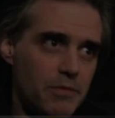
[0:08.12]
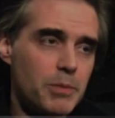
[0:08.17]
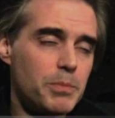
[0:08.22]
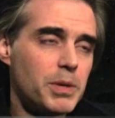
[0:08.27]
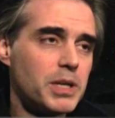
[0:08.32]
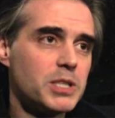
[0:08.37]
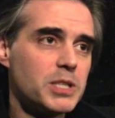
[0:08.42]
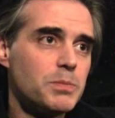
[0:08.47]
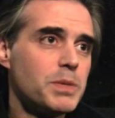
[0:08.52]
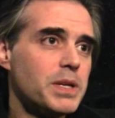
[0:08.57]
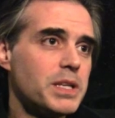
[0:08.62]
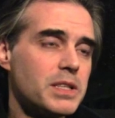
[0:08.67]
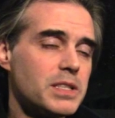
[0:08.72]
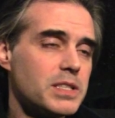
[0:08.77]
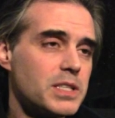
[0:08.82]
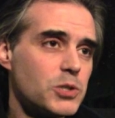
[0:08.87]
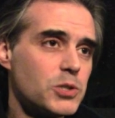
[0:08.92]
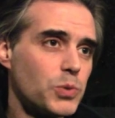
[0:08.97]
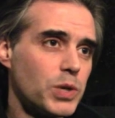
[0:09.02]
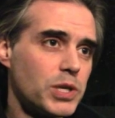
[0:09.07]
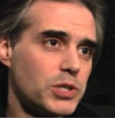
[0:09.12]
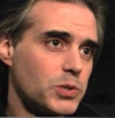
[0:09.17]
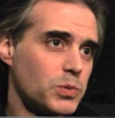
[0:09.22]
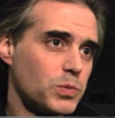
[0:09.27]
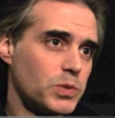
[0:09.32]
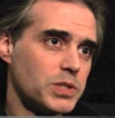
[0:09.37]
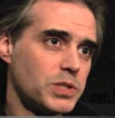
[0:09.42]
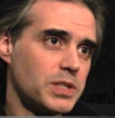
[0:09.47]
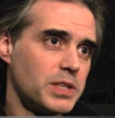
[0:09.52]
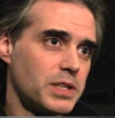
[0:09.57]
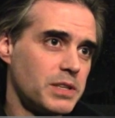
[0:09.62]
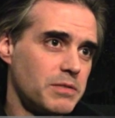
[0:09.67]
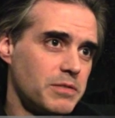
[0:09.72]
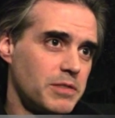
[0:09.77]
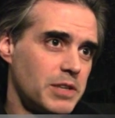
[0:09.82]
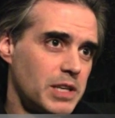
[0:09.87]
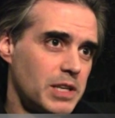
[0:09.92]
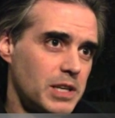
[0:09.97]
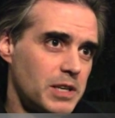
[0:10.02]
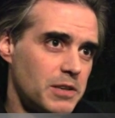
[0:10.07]
everybody's been in the situation in which they've
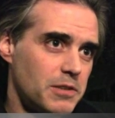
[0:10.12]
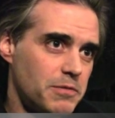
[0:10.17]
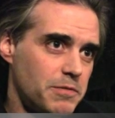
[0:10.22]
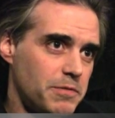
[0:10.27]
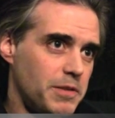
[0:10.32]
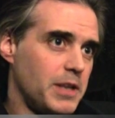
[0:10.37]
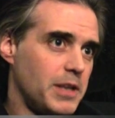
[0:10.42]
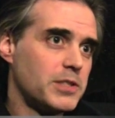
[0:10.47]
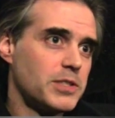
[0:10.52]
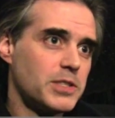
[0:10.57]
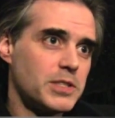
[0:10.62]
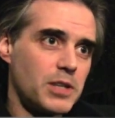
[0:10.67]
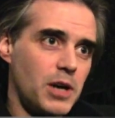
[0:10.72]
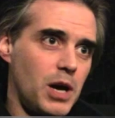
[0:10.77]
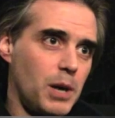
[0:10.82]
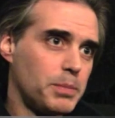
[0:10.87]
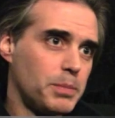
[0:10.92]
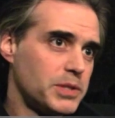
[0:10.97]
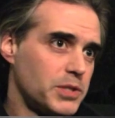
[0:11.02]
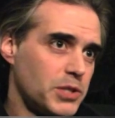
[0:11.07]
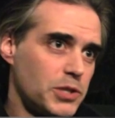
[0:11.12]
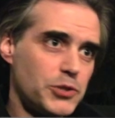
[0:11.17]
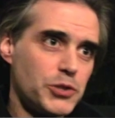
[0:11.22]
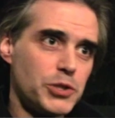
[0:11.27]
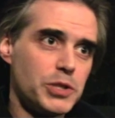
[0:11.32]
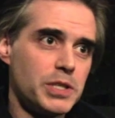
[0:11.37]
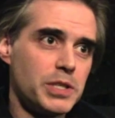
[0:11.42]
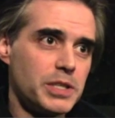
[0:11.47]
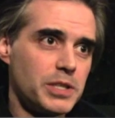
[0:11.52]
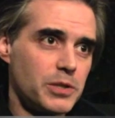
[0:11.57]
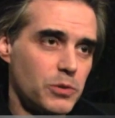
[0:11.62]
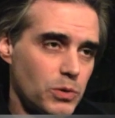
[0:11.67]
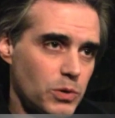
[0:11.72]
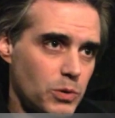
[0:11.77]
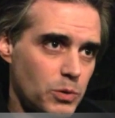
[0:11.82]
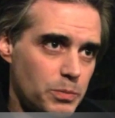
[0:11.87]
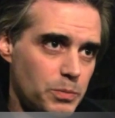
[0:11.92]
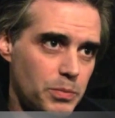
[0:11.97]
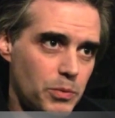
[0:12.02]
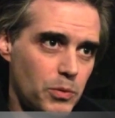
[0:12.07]
faced opposition in a
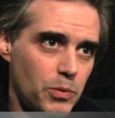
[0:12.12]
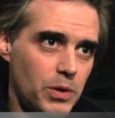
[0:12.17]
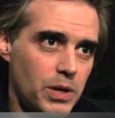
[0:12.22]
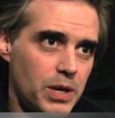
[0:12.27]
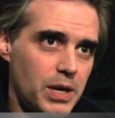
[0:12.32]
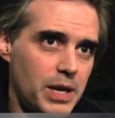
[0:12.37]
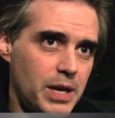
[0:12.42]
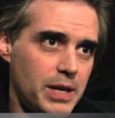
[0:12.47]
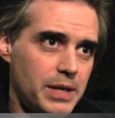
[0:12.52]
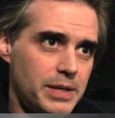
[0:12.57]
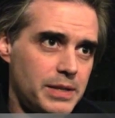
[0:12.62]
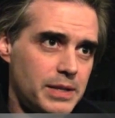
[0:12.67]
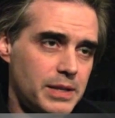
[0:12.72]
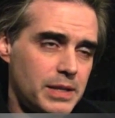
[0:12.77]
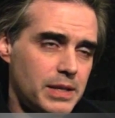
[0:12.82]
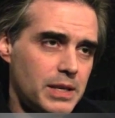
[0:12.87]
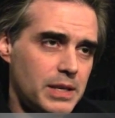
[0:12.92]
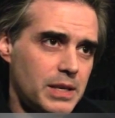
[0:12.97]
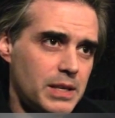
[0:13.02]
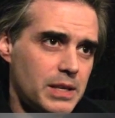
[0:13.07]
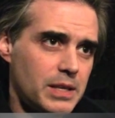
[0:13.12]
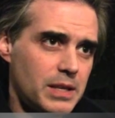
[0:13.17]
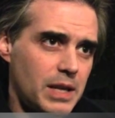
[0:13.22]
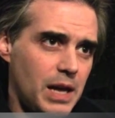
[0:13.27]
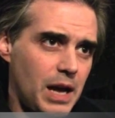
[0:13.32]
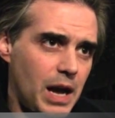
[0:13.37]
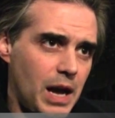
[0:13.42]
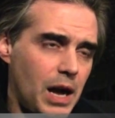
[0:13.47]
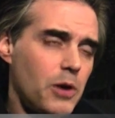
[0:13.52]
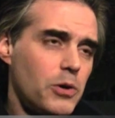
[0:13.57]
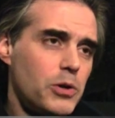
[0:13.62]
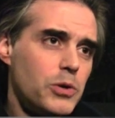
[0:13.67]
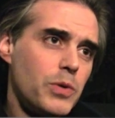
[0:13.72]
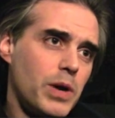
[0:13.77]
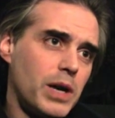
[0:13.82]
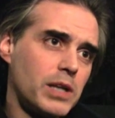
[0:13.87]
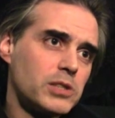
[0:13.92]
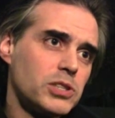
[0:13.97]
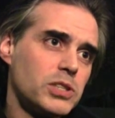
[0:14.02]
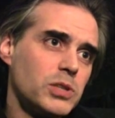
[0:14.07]
group, and how
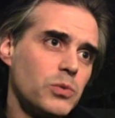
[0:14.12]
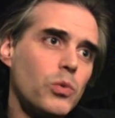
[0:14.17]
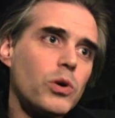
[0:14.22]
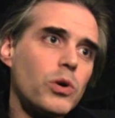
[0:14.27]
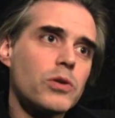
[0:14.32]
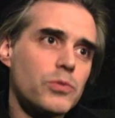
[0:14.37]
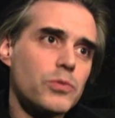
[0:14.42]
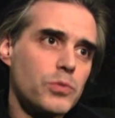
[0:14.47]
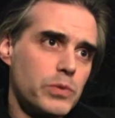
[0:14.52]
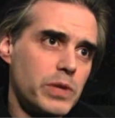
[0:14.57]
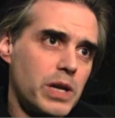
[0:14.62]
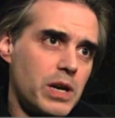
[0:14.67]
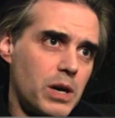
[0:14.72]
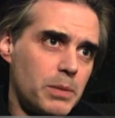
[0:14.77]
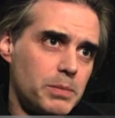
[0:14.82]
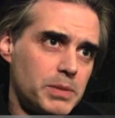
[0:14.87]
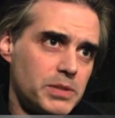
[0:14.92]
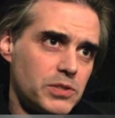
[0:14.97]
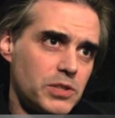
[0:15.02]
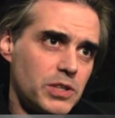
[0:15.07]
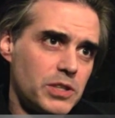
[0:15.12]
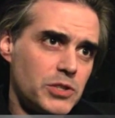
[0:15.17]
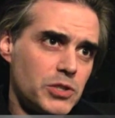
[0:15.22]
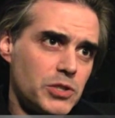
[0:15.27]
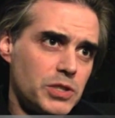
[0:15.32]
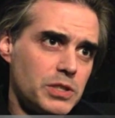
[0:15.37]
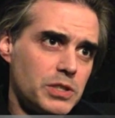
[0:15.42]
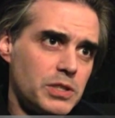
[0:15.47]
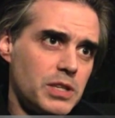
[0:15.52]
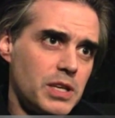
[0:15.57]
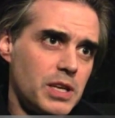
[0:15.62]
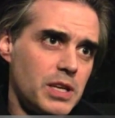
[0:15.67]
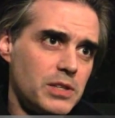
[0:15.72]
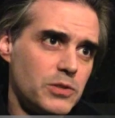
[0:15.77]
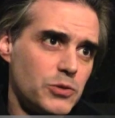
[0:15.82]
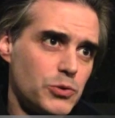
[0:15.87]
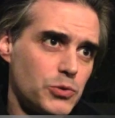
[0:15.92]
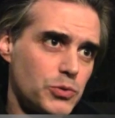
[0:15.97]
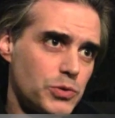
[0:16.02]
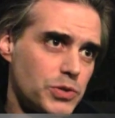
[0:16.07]
you actually work through that opposition
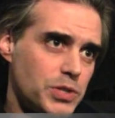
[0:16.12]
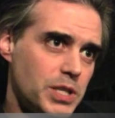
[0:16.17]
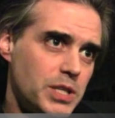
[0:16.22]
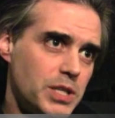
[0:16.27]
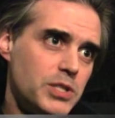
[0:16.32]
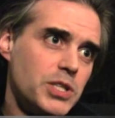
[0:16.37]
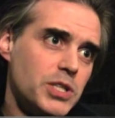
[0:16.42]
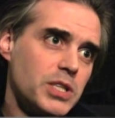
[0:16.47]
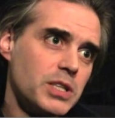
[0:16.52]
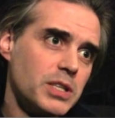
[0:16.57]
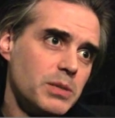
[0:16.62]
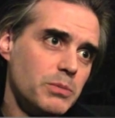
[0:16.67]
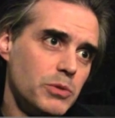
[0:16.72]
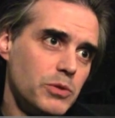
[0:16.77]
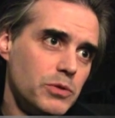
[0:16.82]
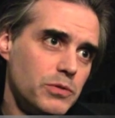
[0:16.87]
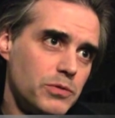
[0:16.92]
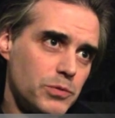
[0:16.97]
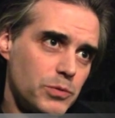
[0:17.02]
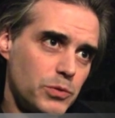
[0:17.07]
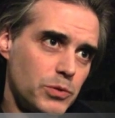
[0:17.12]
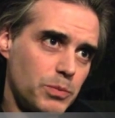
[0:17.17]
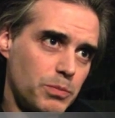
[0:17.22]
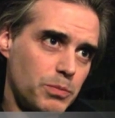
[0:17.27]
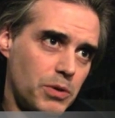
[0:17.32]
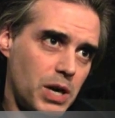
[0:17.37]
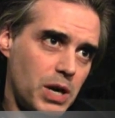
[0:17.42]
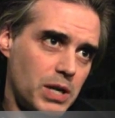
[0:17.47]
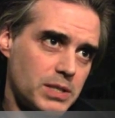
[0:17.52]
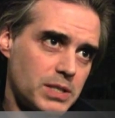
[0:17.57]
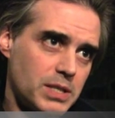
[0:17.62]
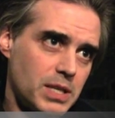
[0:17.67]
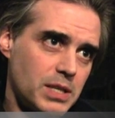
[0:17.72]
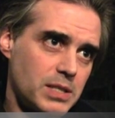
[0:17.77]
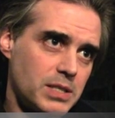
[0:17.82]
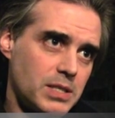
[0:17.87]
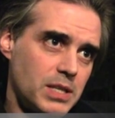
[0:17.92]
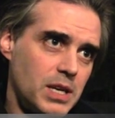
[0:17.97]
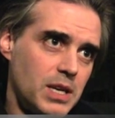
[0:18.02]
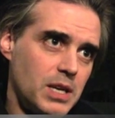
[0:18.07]
and strategically move through the
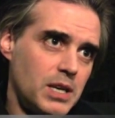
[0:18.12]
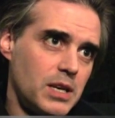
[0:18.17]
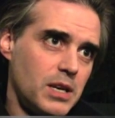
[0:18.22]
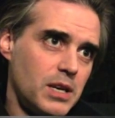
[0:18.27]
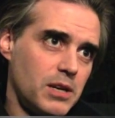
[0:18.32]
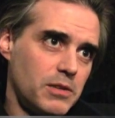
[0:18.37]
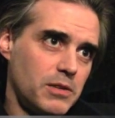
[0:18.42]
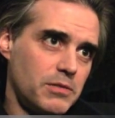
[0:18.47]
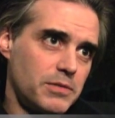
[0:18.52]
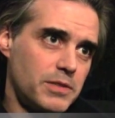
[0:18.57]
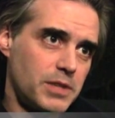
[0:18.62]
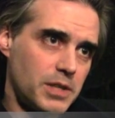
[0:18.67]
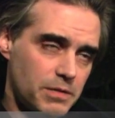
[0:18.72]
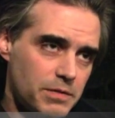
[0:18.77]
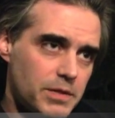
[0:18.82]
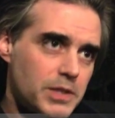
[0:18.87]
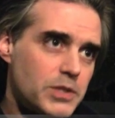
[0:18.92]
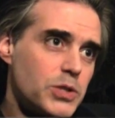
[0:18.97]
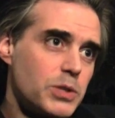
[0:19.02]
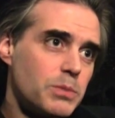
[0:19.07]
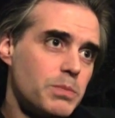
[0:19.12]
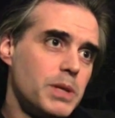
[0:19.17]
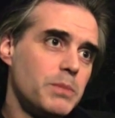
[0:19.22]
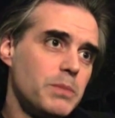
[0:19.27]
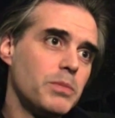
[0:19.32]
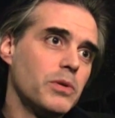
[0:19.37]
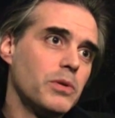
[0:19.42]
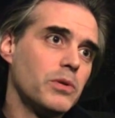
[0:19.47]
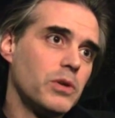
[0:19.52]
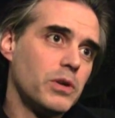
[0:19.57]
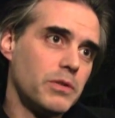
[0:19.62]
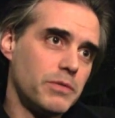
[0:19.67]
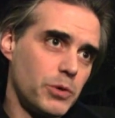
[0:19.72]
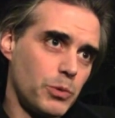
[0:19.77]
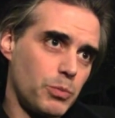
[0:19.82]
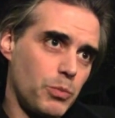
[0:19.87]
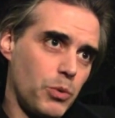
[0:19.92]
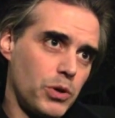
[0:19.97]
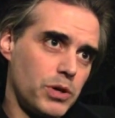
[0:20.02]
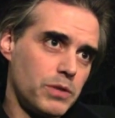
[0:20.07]
process of convincing people of
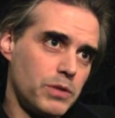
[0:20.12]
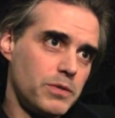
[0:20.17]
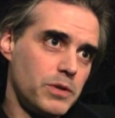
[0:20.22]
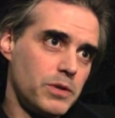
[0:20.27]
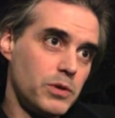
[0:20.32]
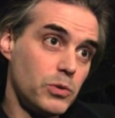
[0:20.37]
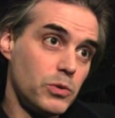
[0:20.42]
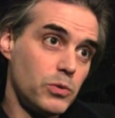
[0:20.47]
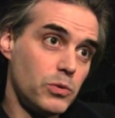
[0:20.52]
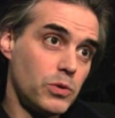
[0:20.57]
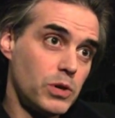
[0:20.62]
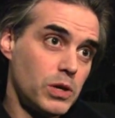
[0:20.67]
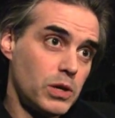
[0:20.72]
your point of view